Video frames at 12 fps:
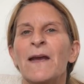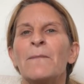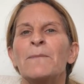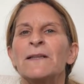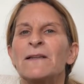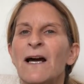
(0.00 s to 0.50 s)

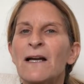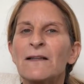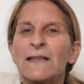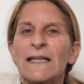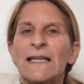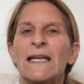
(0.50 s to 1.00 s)
But
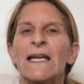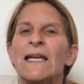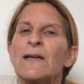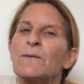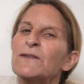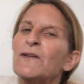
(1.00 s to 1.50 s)
luckily,
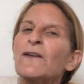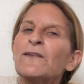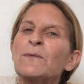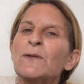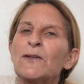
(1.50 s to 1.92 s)
it was also a